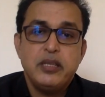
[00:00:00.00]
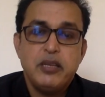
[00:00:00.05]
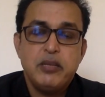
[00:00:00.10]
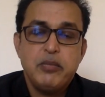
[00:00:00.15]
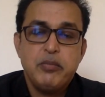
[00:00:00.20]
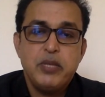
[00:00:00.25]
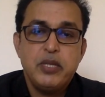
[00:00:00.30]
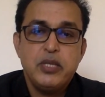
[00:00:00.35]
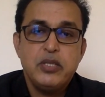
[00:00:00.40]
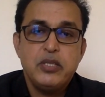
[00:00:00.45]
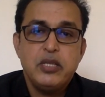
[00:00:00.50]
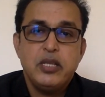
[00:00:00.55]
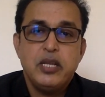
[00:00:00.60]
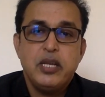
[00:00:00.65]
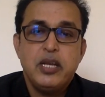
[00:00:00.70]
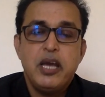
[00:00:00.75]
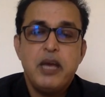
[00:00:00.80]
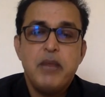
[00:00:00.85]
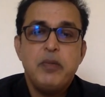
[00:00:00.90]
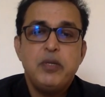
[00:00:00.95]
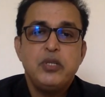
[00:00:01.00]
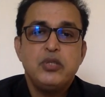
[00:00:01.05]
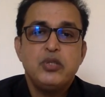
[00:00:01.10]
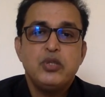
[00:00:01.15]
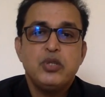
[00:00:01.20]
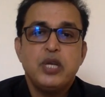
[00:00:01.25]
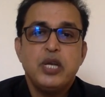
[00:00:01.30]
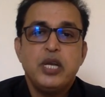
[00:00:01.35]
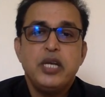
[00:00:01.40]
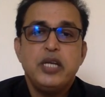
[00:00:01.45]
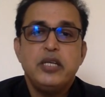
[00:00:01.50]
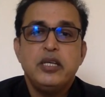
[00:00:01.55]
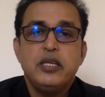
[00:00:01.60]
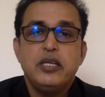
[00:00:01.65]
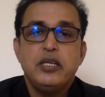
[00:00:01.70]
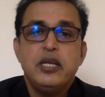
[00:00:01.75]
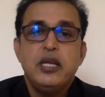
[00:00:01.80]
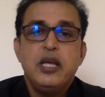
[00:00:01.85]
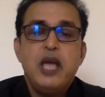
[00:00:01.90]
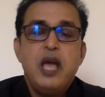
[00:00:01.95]
That means the diabetes related
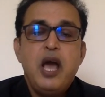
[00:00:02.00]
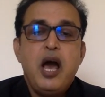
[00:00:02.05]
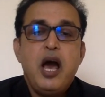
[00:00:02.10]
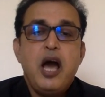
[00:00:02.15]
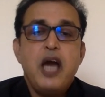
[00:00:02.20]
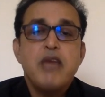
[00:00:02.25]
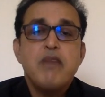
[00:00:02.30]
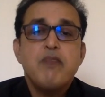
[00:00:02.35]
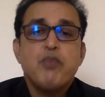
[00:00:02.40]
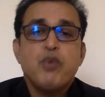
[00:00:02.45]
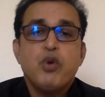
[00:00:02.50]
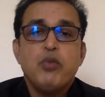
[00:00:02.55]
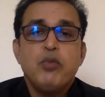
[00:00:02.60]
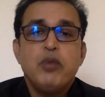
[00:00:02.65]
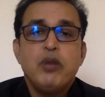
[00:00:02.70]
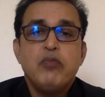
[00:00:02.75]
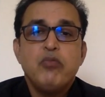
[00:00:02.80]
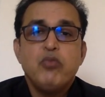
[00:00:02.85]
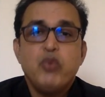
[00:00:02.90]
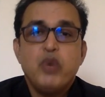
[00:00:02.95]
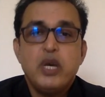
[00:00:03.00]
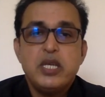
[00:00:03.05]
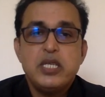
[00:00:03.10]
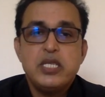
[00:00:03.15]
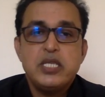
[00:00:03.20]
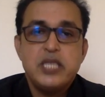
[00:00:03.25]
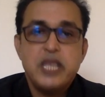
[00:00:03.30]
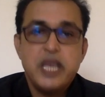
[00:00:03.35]
eye problem was